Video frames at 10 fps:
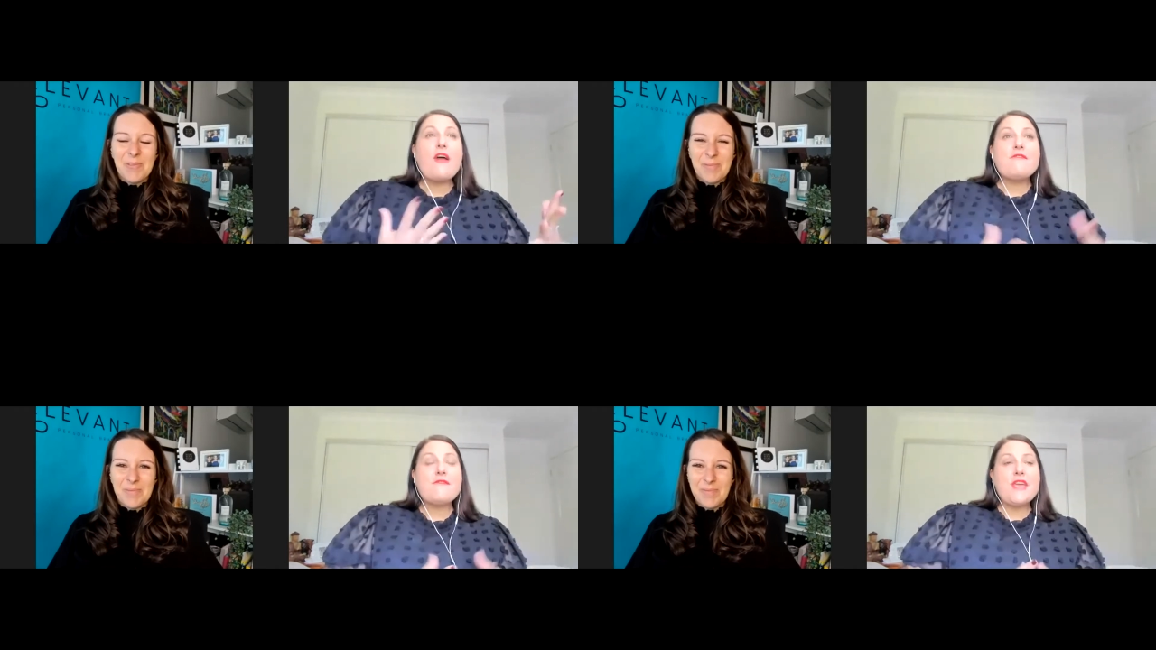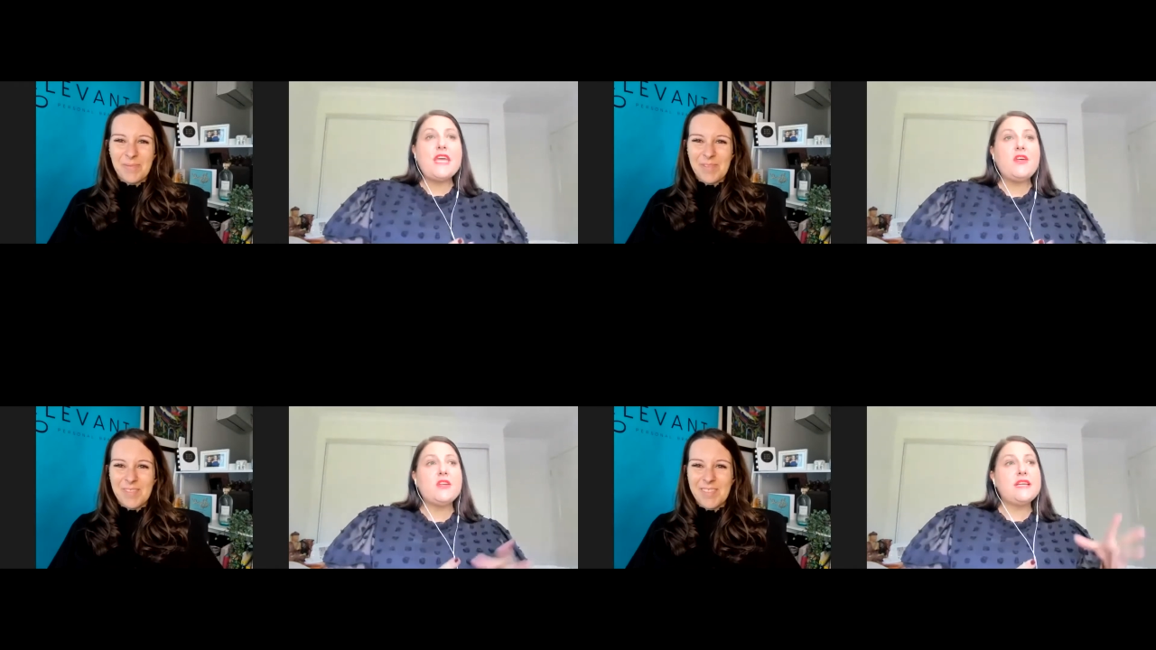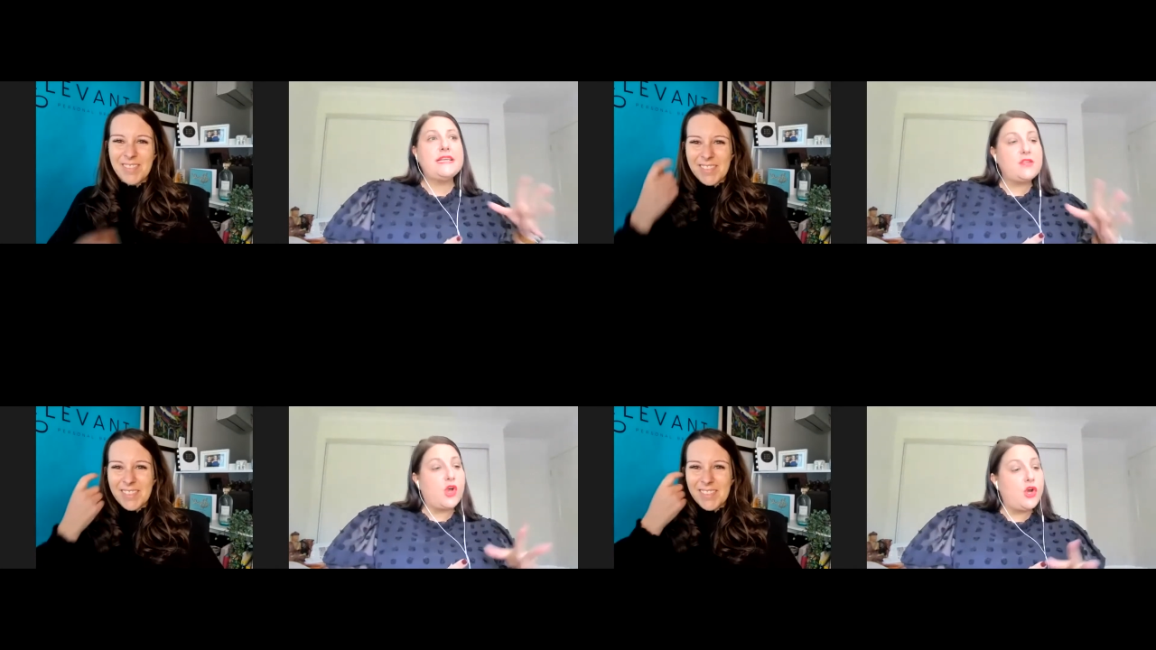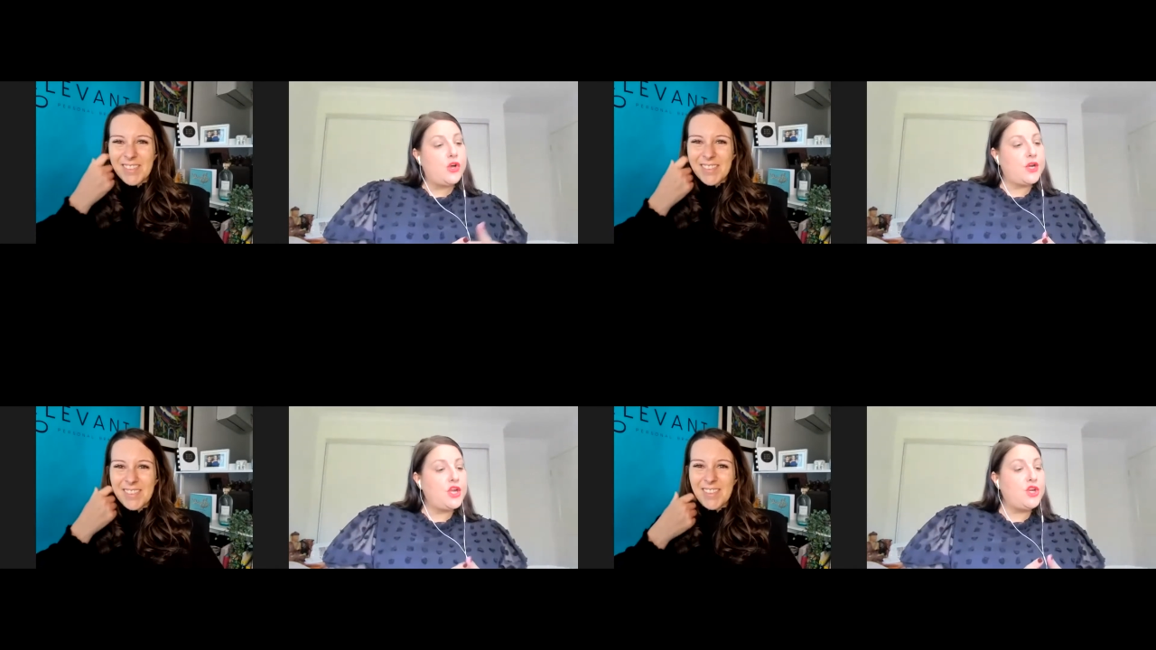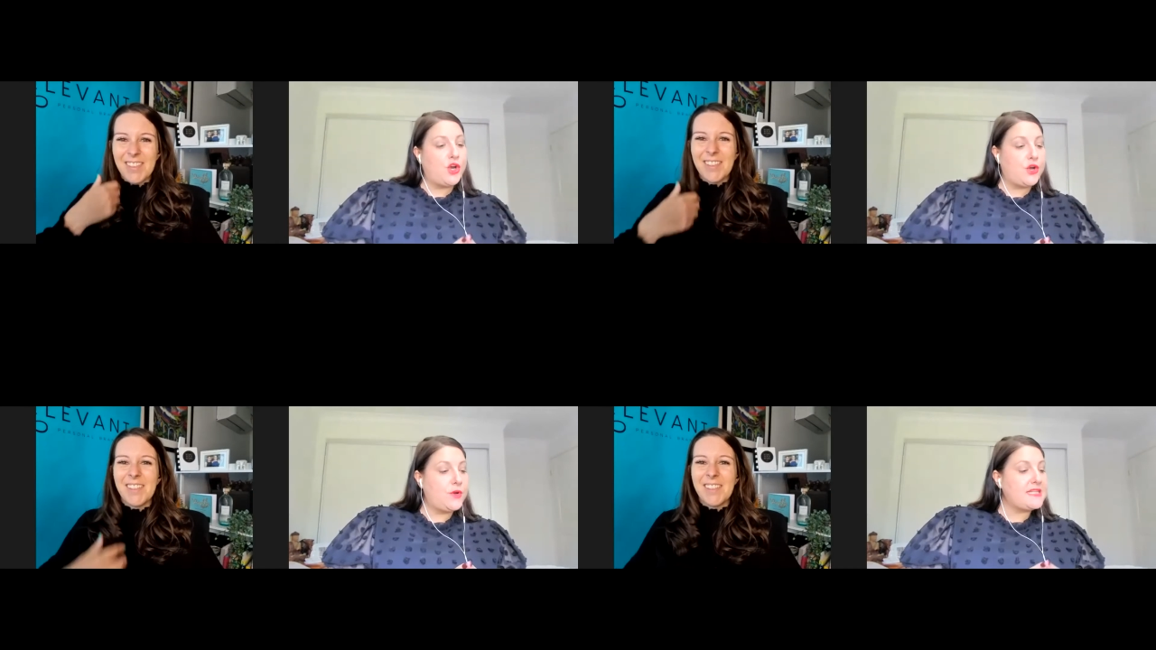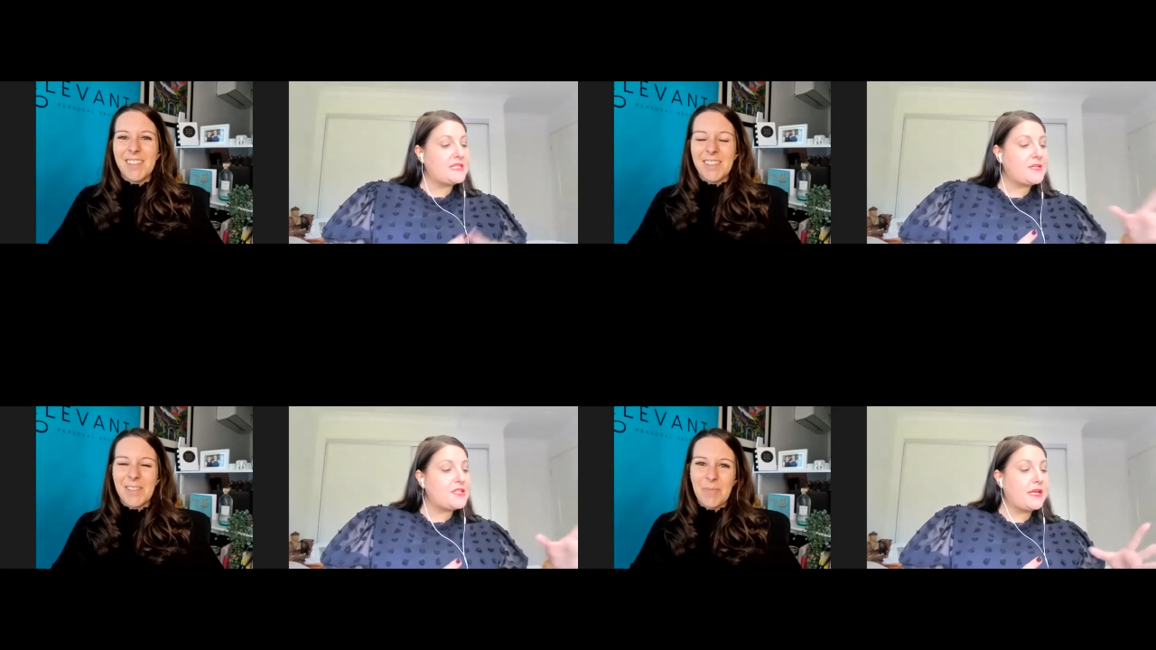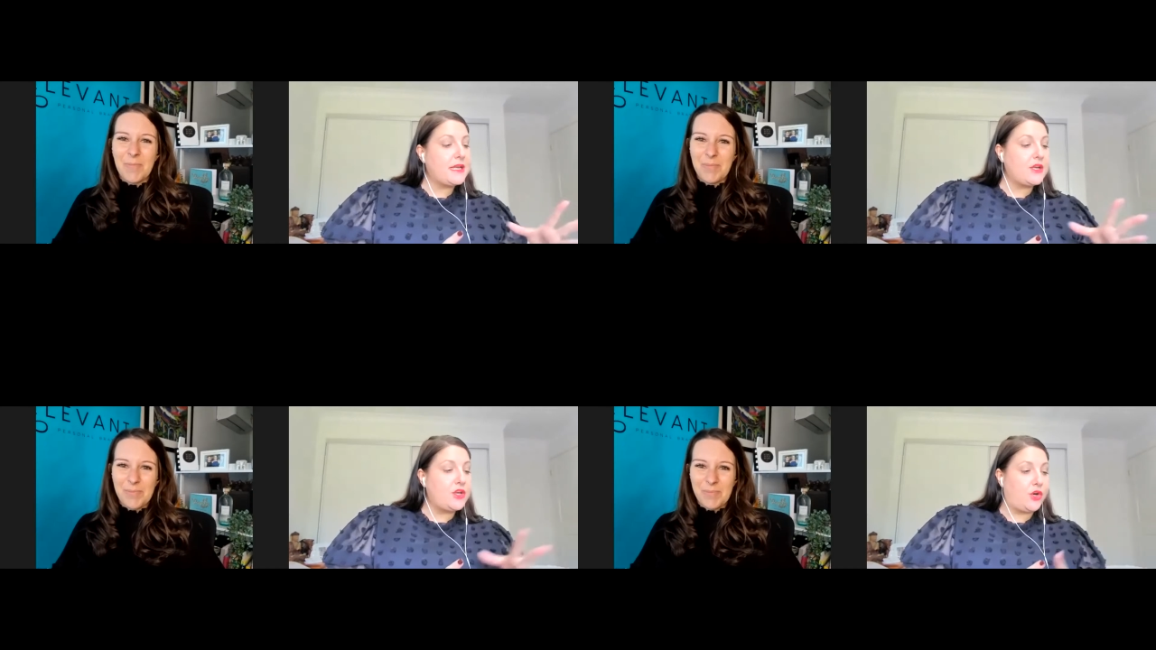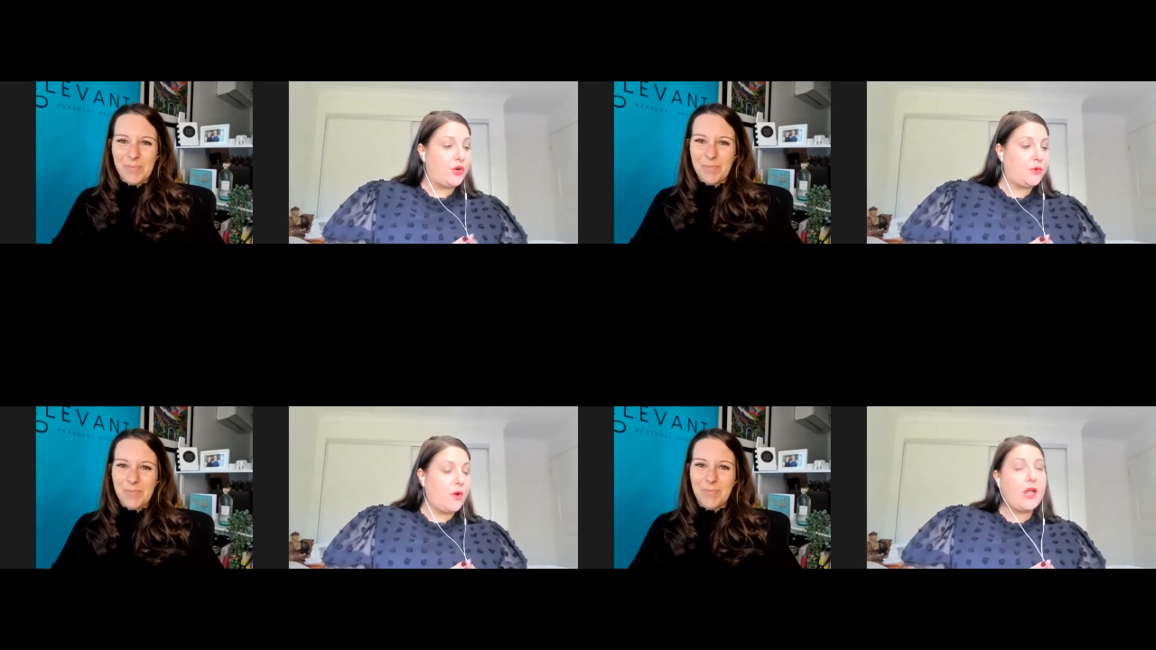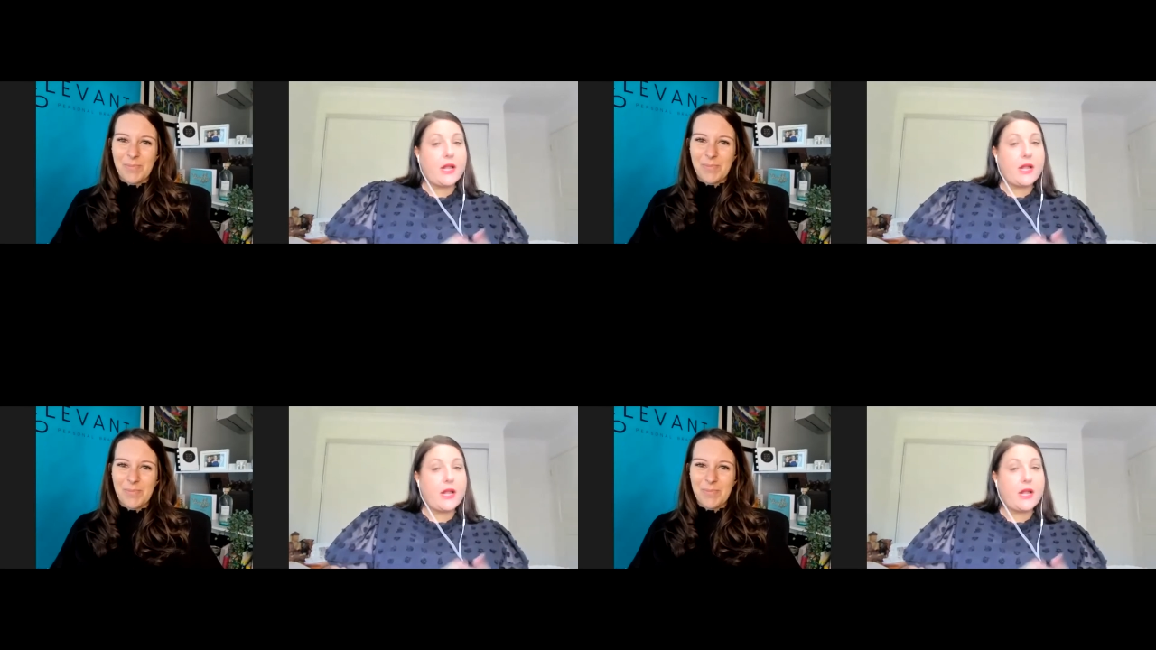Speaker 1: I feel as though, you know, especially, you know,